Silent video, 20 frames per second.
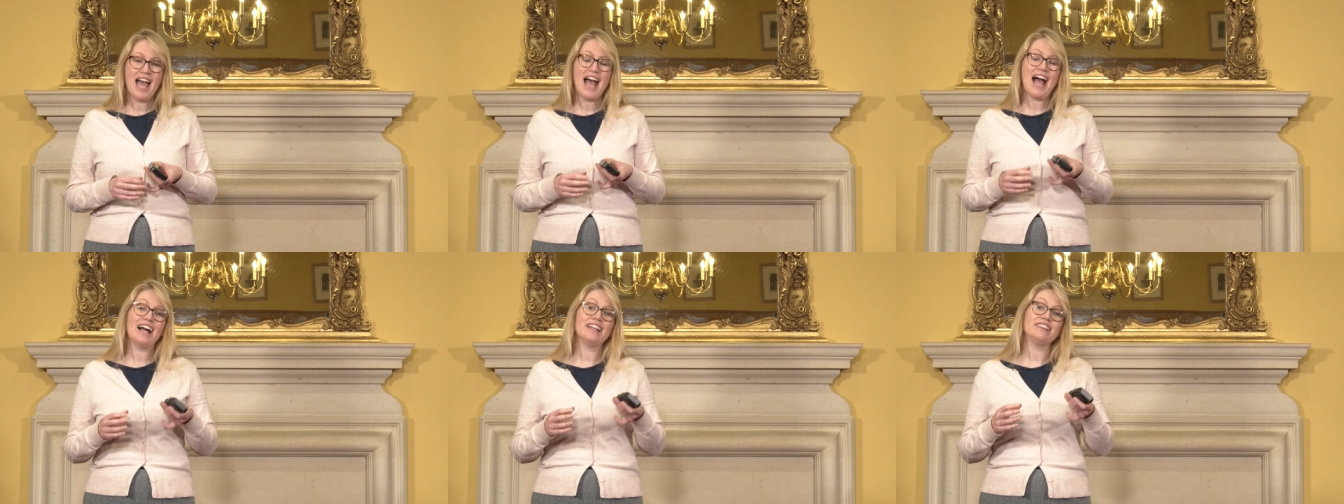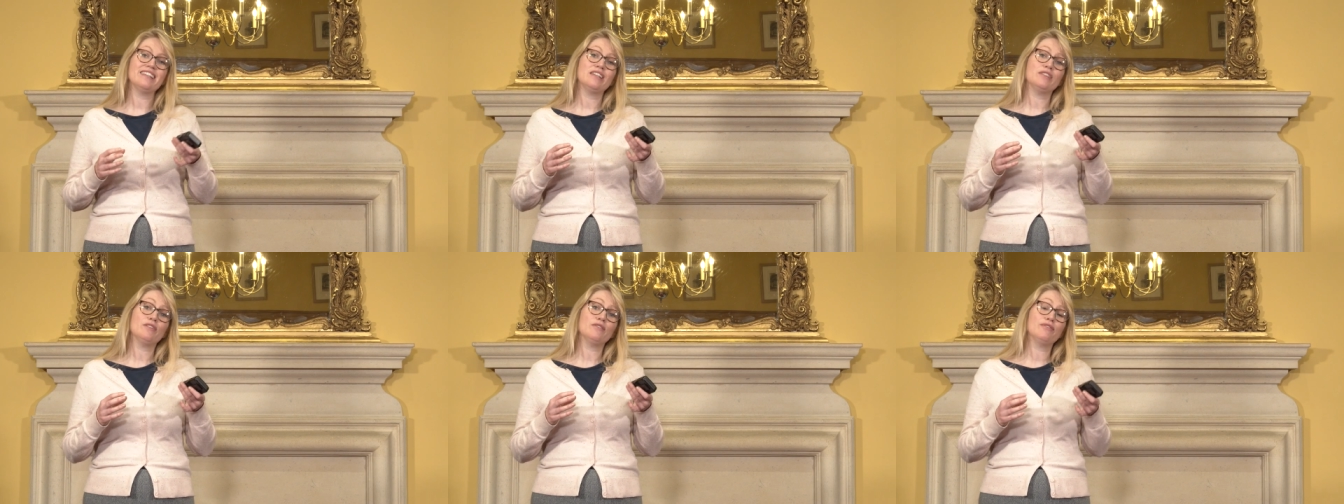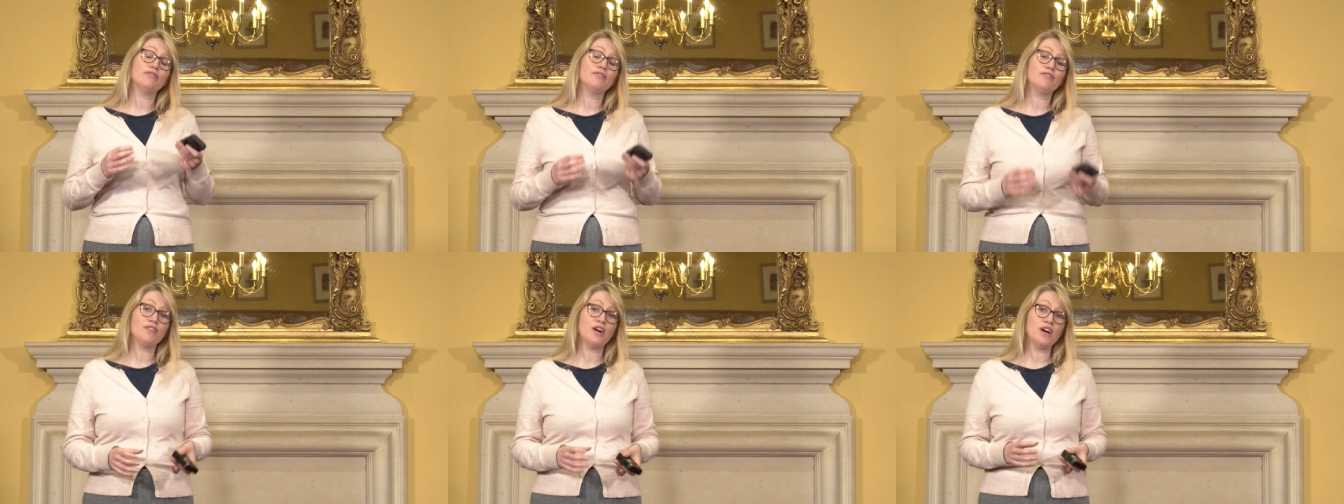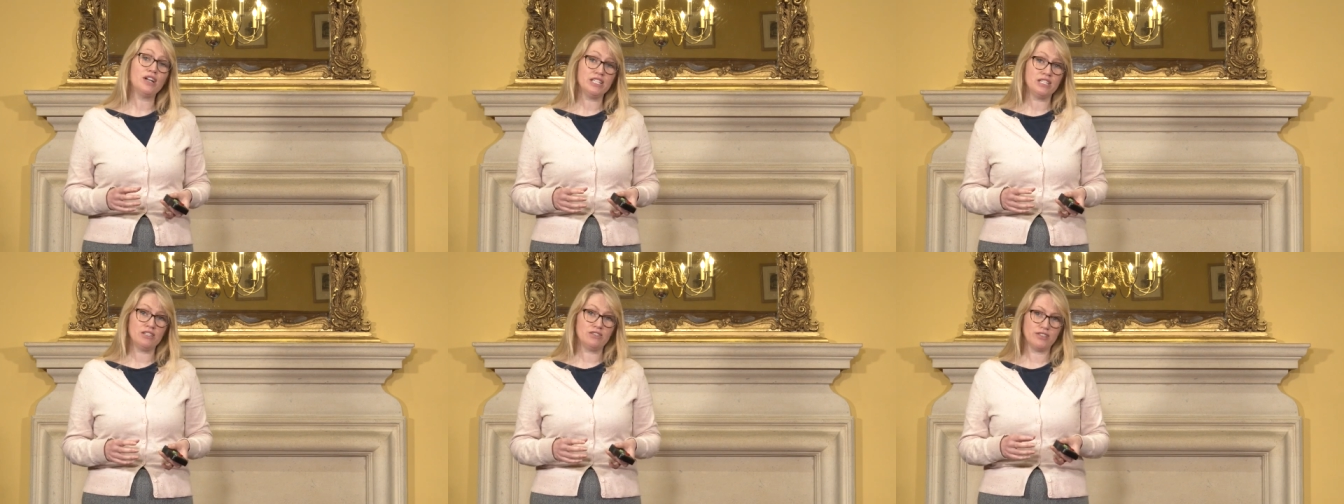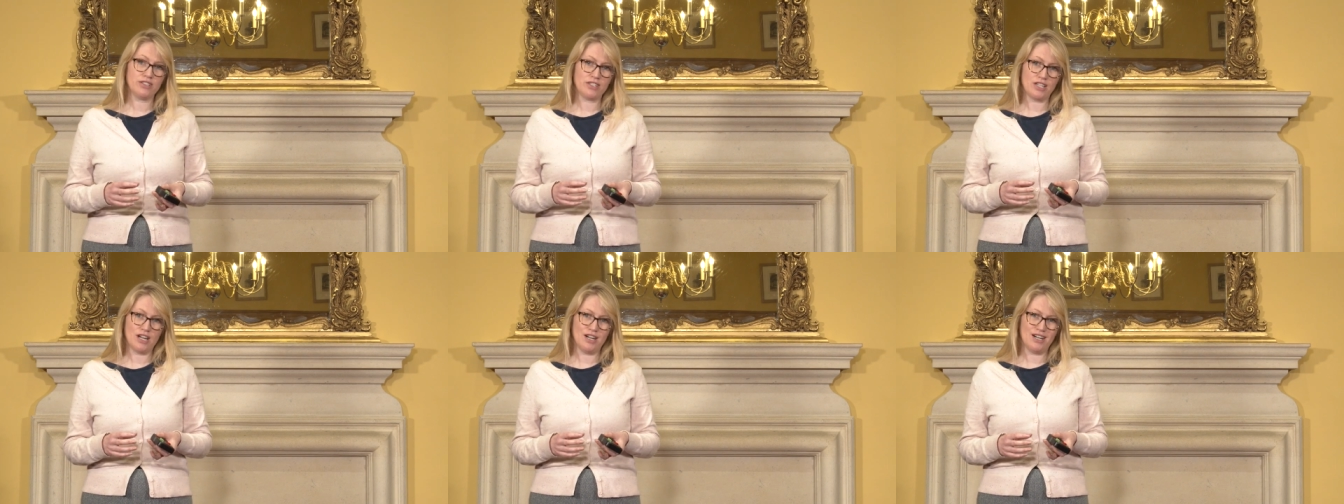And then the final
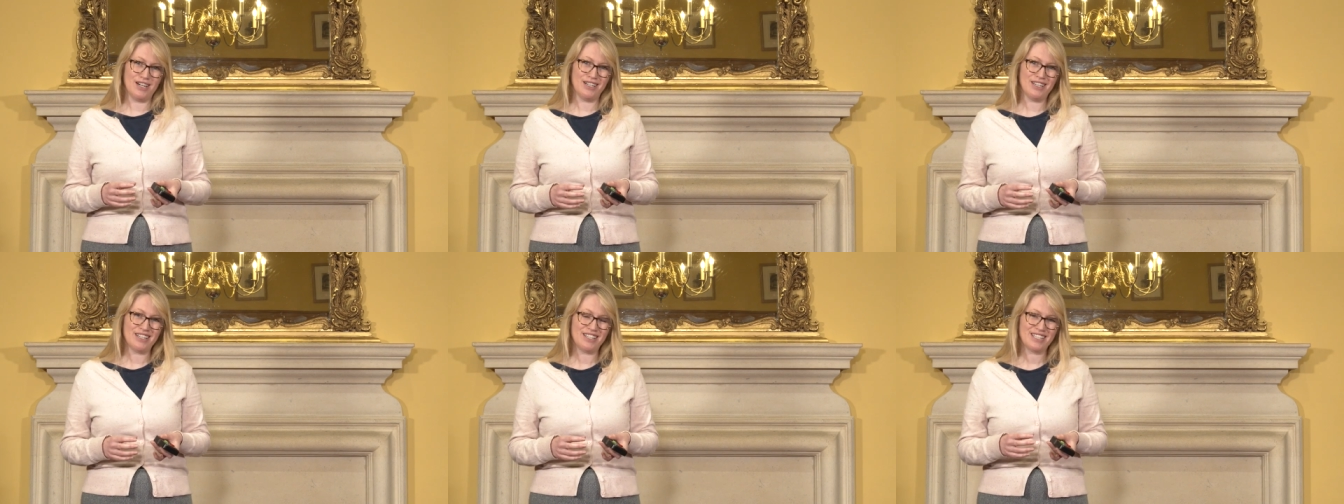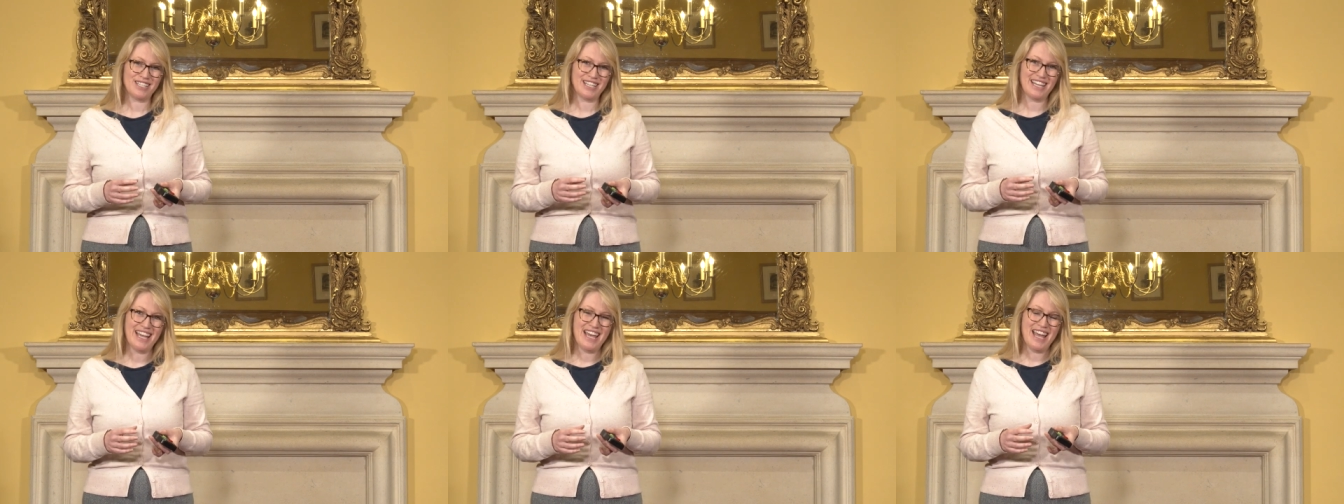task,